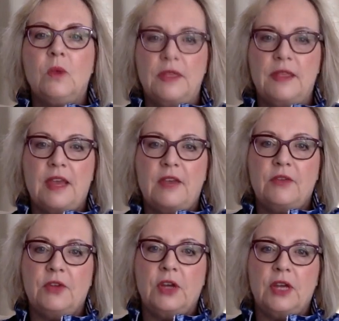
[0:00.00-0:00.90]
want
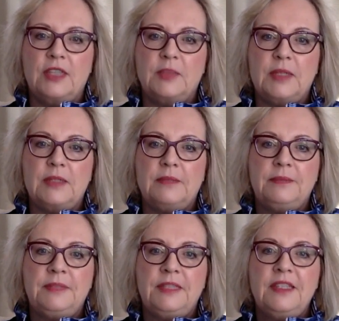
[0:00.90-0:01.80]
that for your husband.
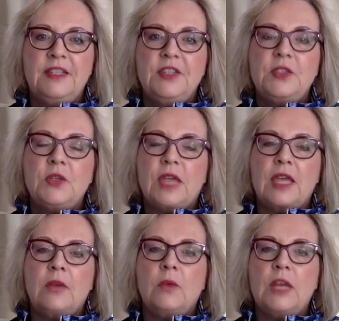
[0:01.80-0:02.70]
So
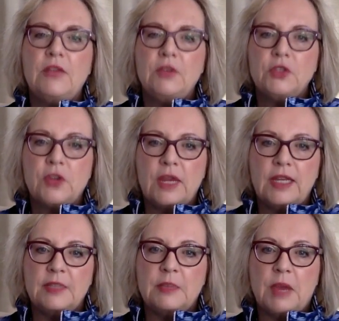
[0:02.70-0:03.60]
again, whatever
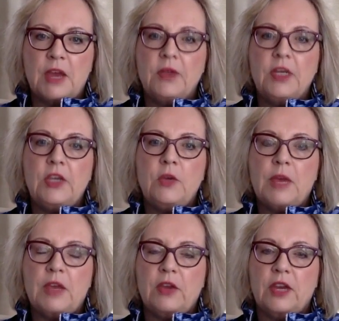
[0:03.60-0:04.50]
trait is bothering you
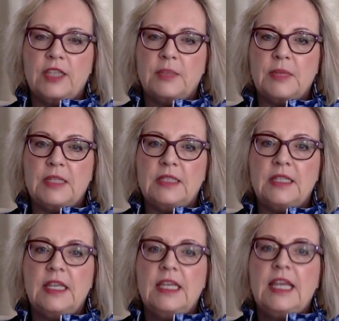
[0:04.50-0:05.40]
about your husband,
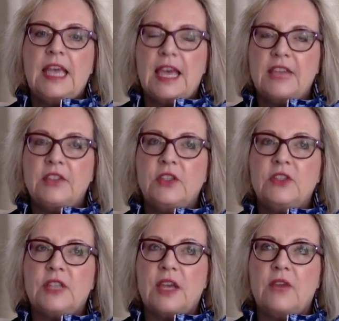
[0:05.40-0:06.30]
ask
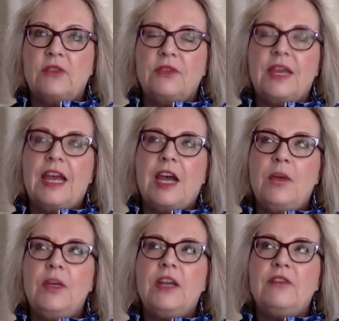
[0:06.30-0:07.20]
yourself,
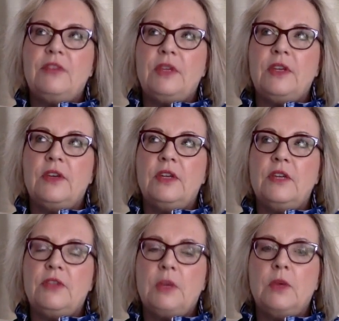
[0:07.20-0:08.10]
how would I feel
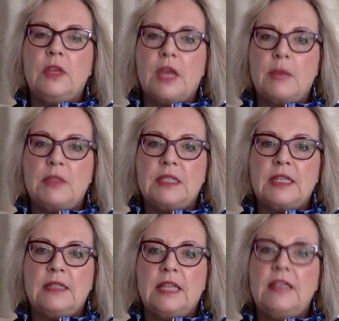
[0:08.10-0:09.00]
if he were the opposite?